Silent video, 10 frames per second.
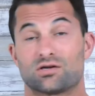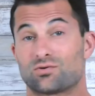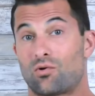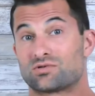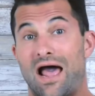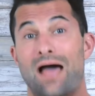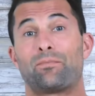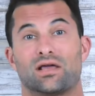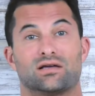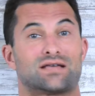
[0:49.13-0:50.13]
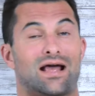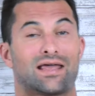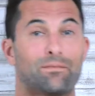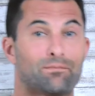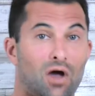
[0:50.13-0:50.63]
Because what was happening is I
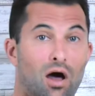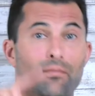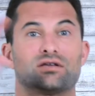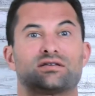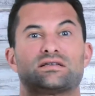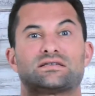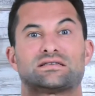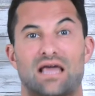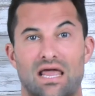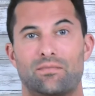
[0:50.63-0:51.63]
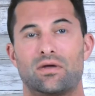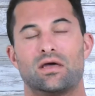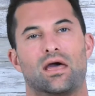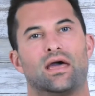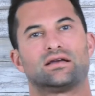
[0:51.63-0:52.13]
kept coming to the same
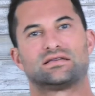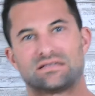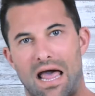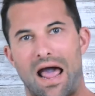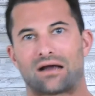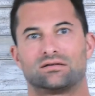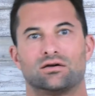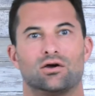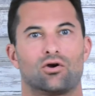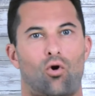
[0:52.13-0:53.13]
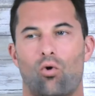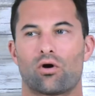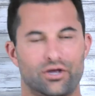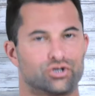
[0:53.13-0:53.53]
exact core